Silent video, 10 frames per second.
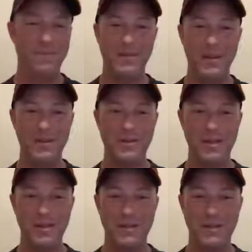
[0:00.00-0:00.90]

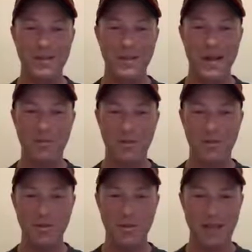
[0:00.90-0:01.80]
It's just an
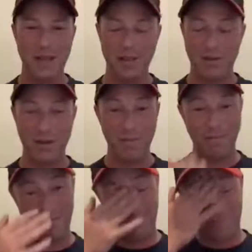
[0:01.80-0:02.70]
absolute disaster.
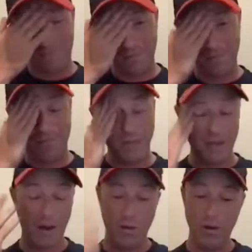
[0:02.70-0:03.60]

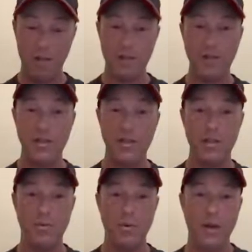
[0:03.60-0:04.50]
I wonder if CG
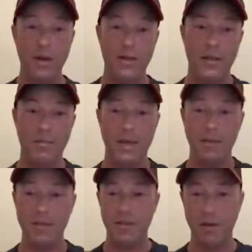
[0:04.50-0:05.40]
support has like
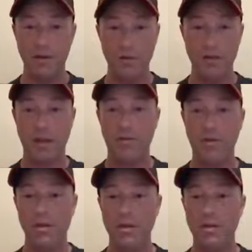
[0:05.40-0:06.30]
babysitters, because I could
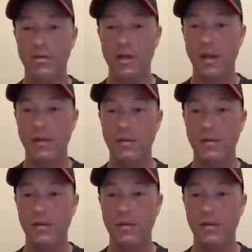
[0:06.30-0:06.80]
really use that.